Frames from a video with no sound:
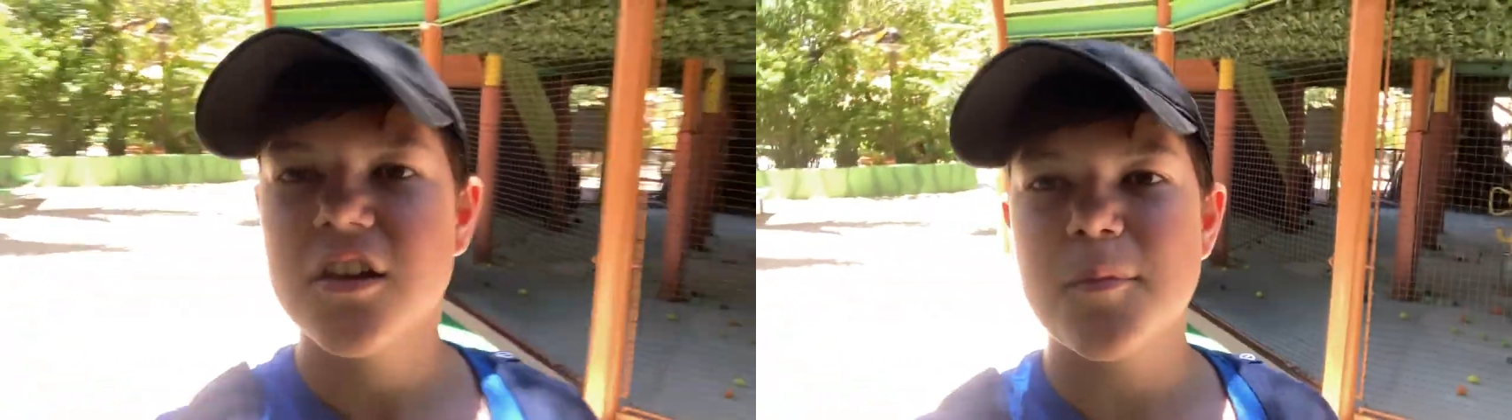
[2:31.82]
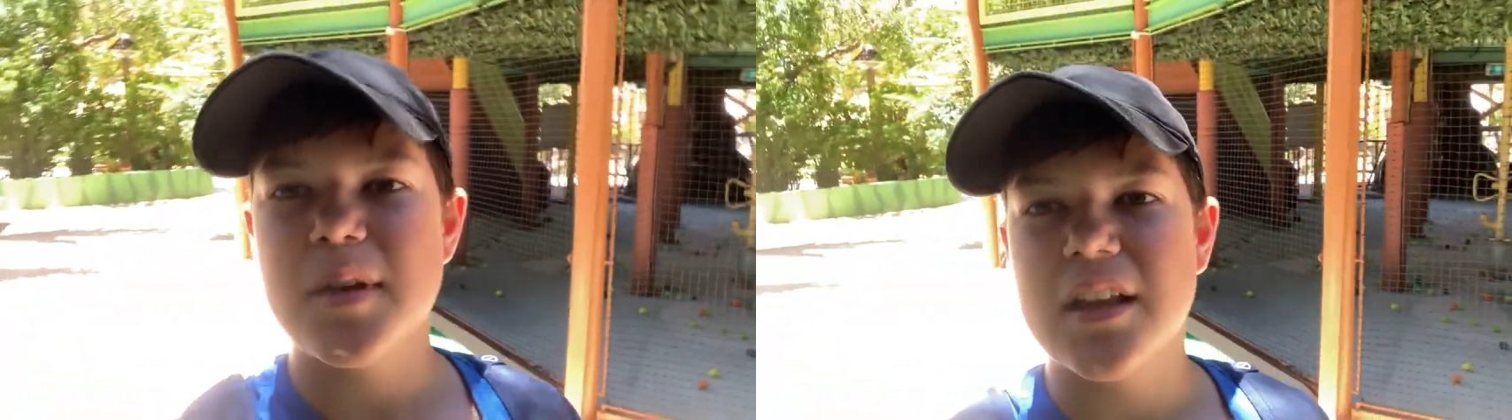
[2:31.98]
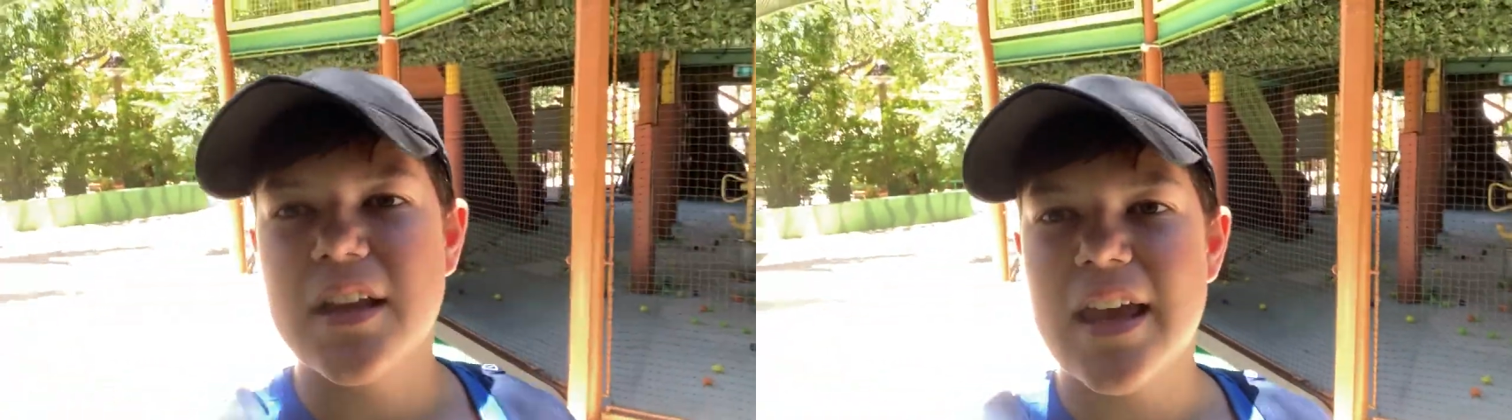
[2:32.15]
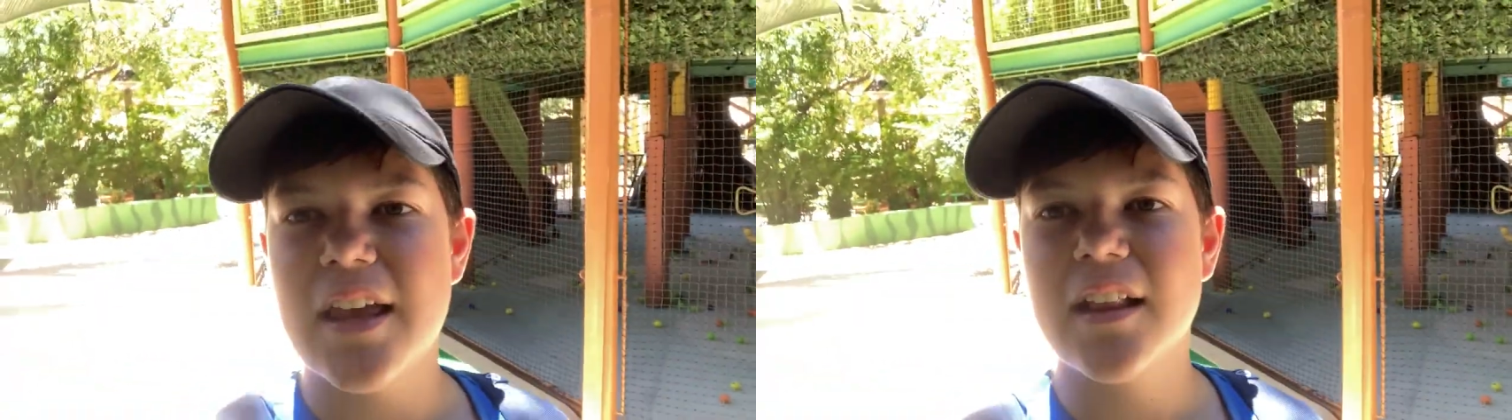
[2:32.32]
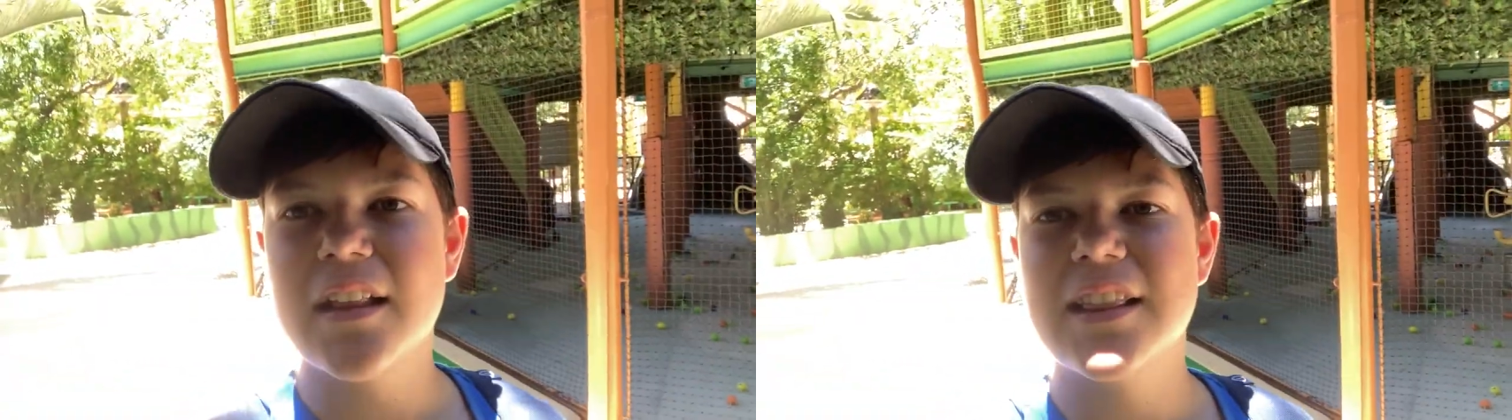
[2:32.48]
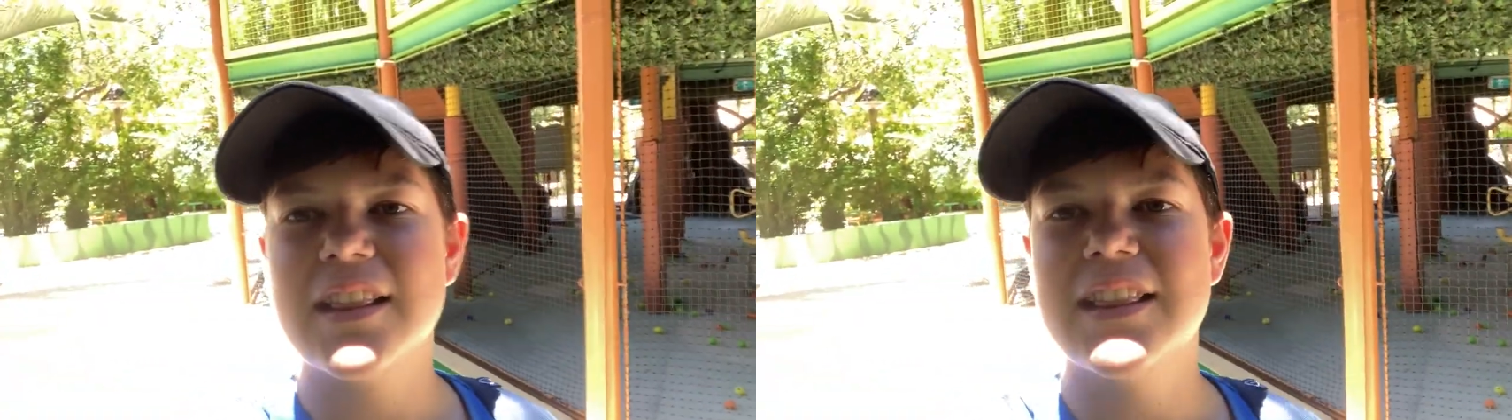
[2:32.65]
I
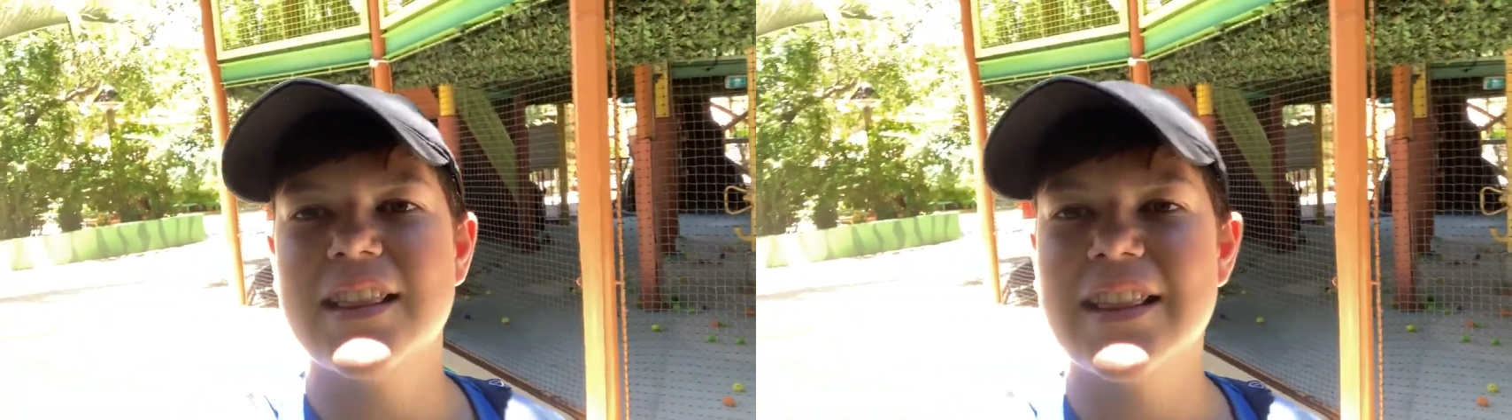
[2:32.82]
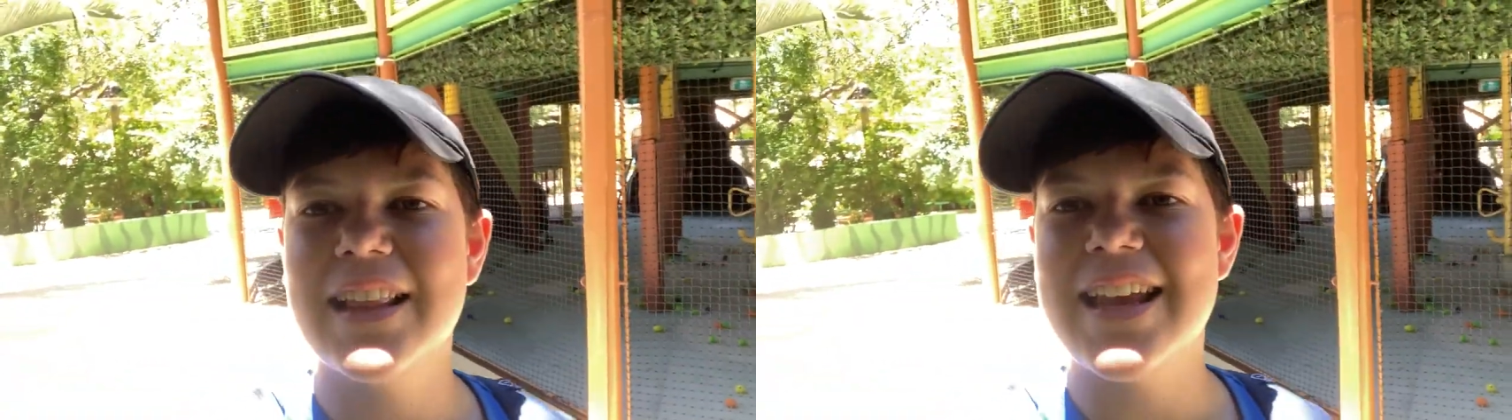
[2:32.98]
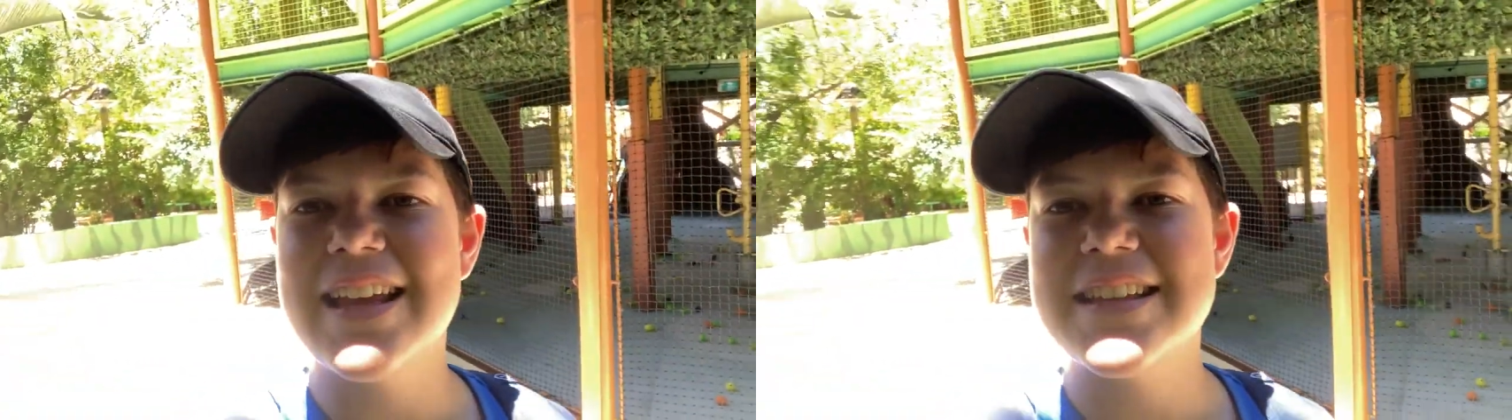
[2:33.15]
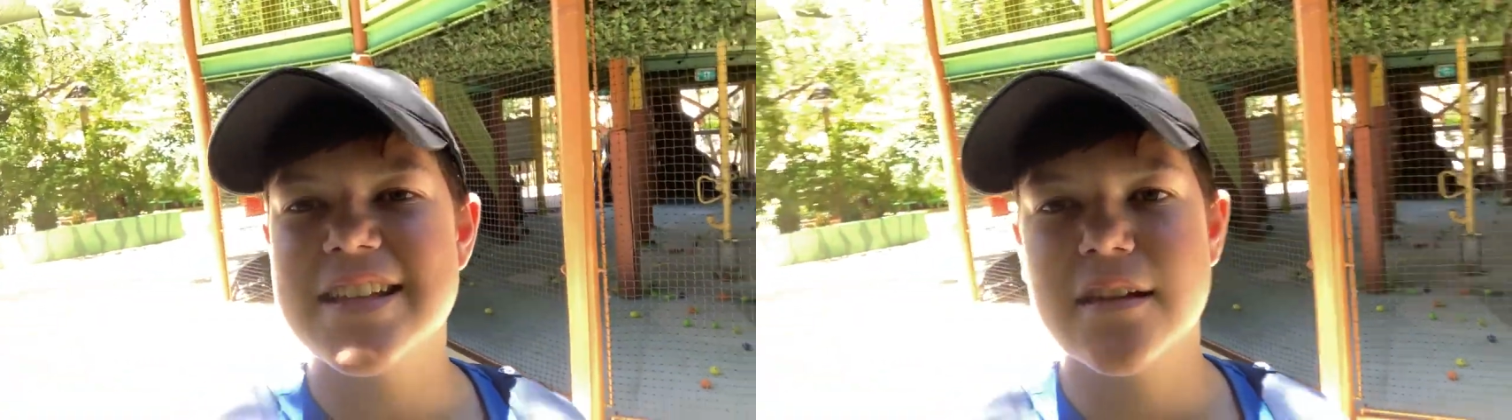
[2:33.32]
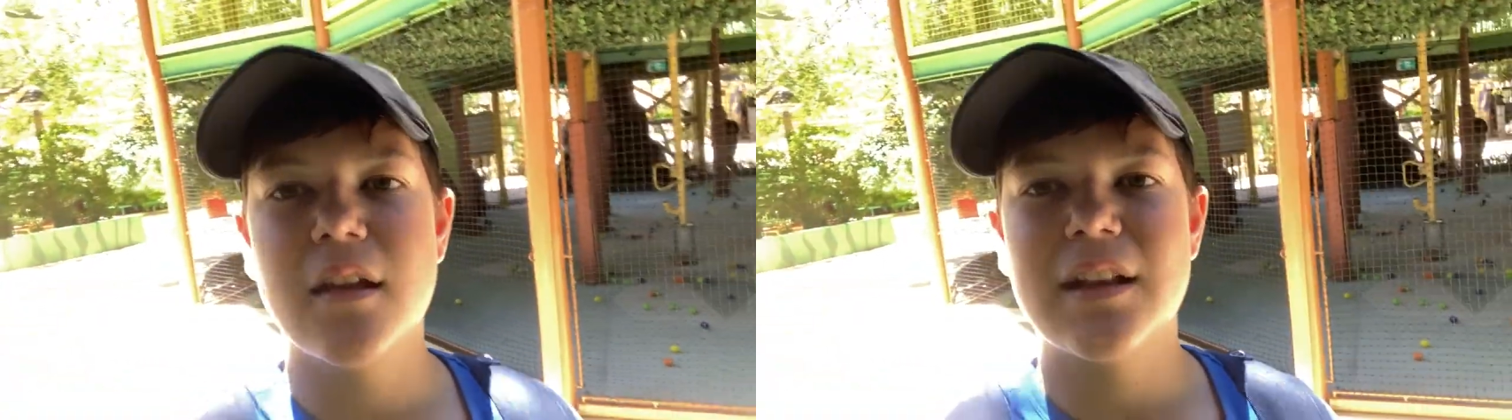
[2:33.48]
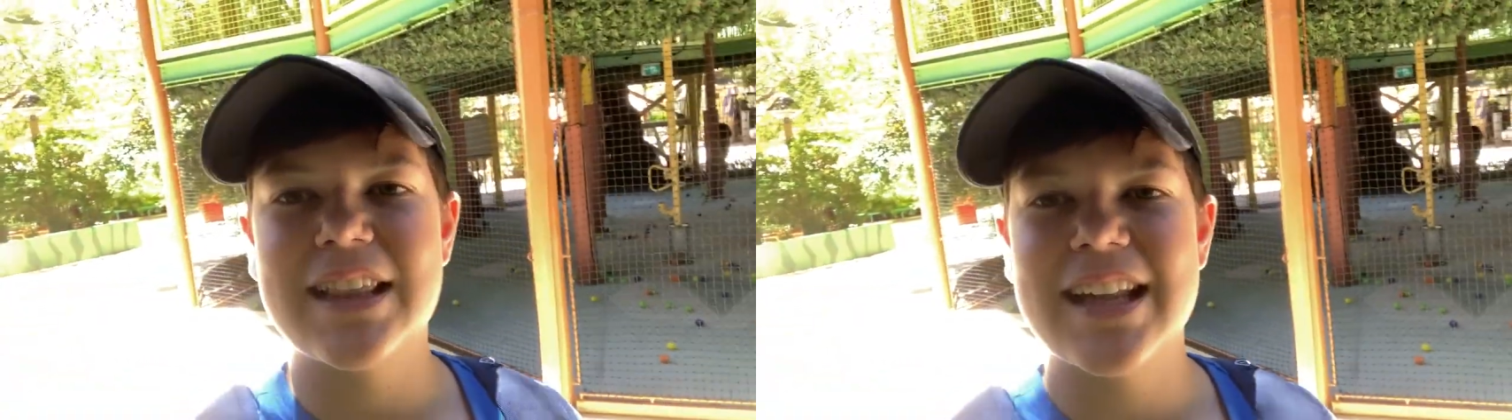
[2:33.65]
mean, lit.
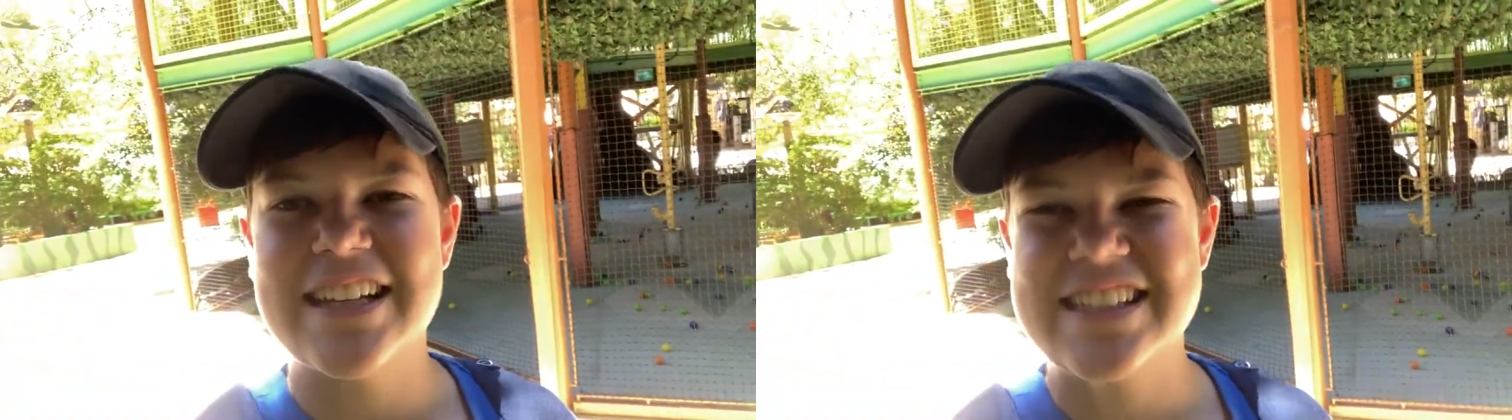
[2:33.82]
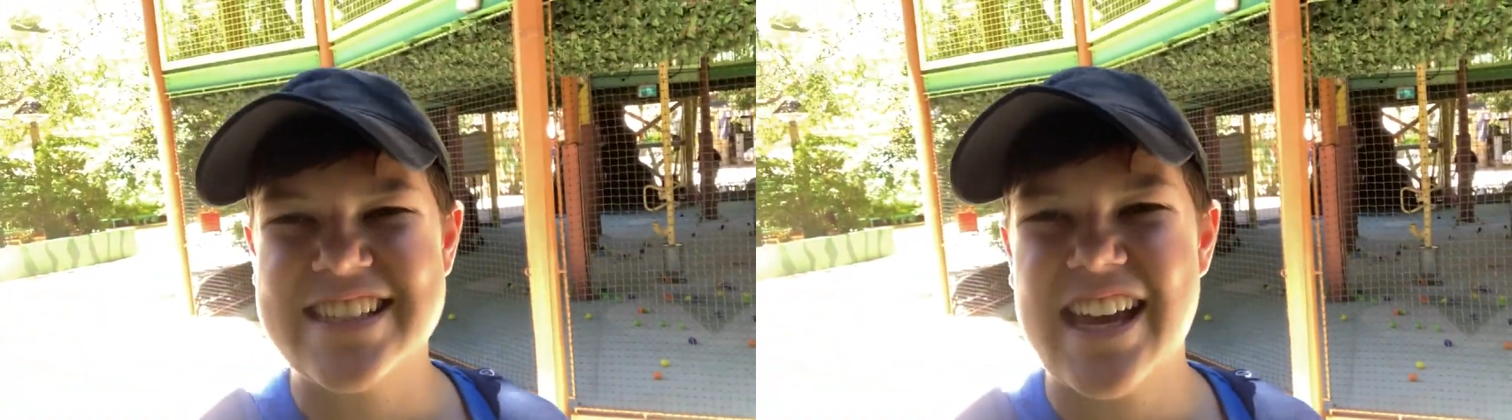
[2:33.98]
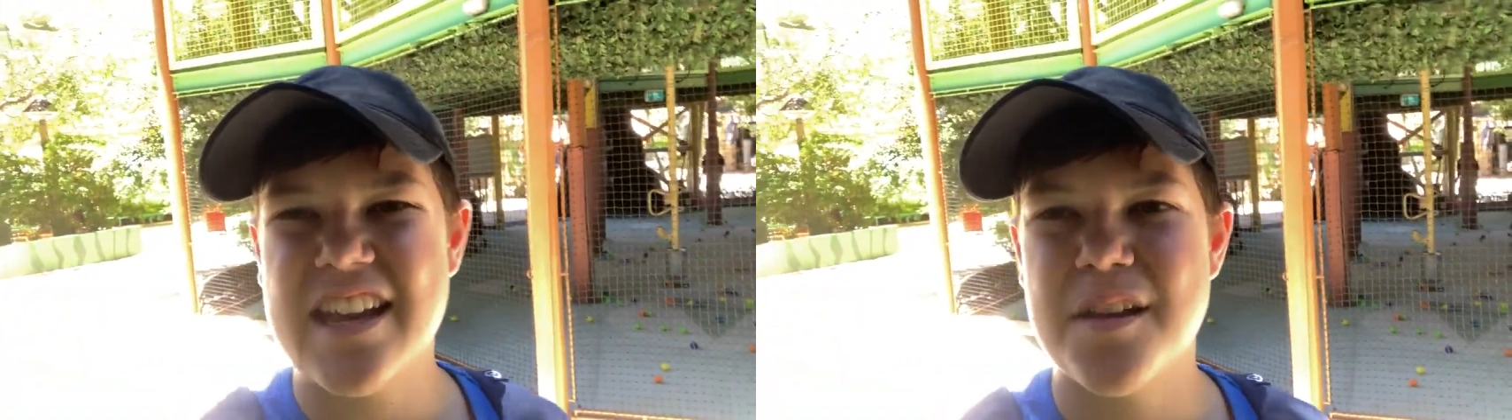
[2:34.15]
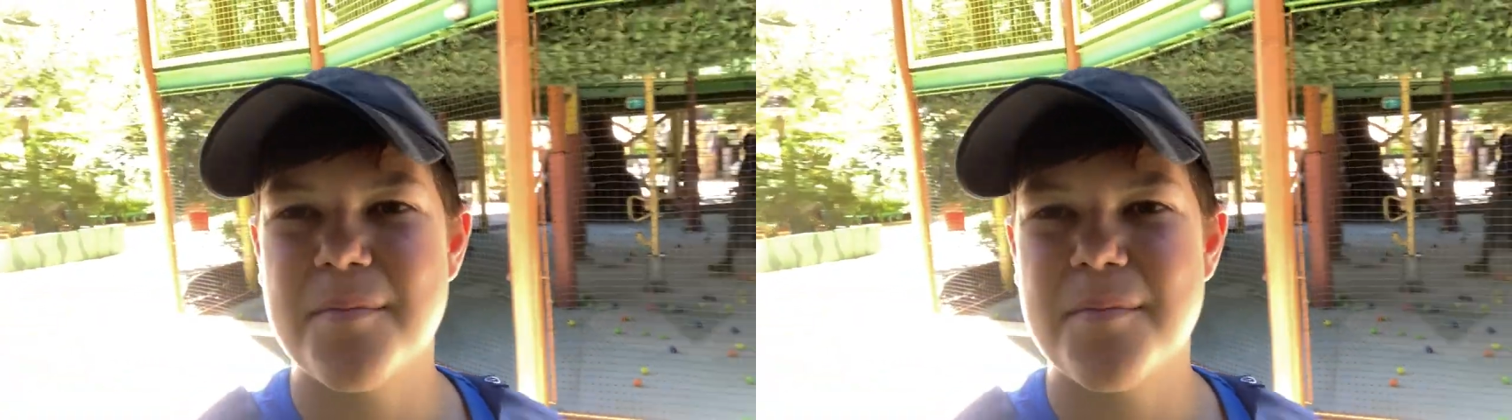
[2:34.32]
Let's get it,